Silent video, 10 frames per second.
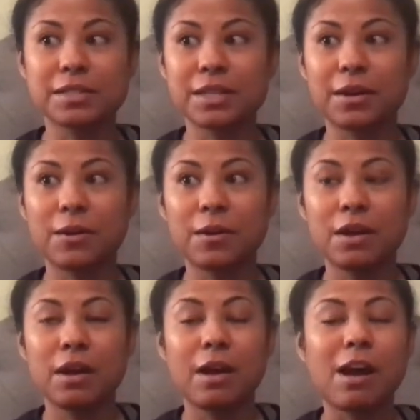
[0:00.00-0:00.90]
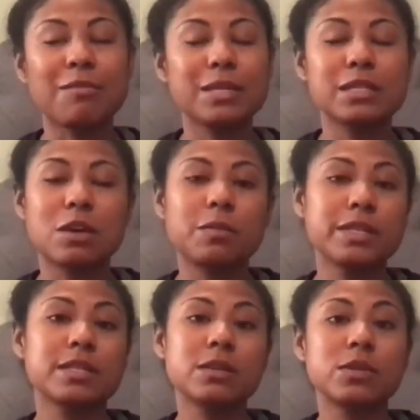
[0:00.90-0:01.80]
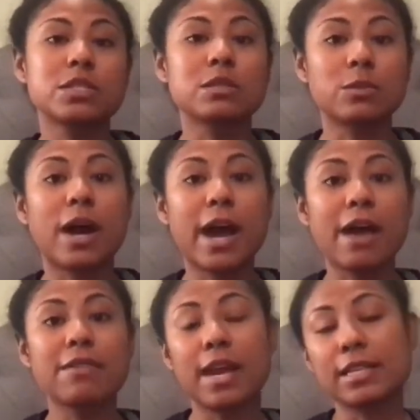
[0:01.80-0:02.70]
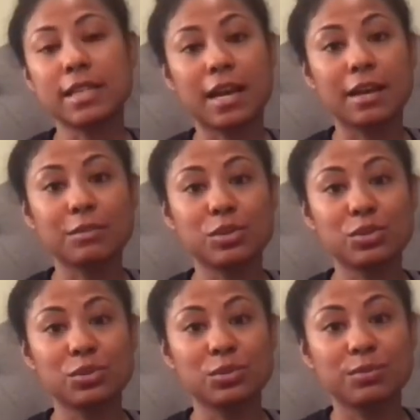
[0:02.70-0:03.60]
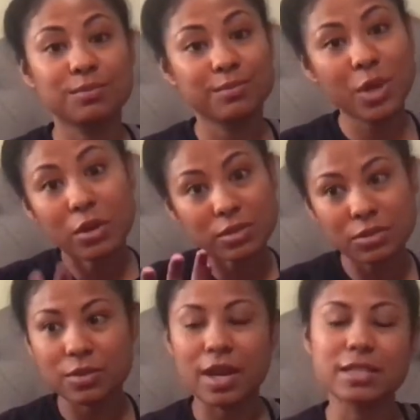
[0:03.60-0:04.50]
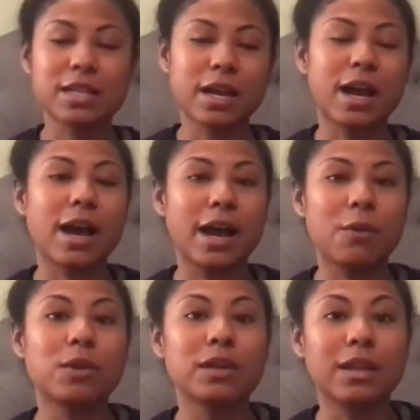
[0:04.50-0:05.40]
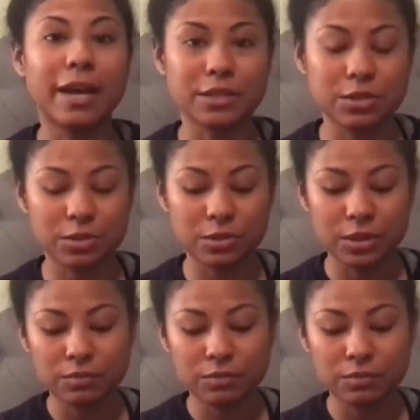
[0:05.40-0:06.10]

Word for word: So I've been so busy, which is why I haven't had time to talk to you guys like I would like to.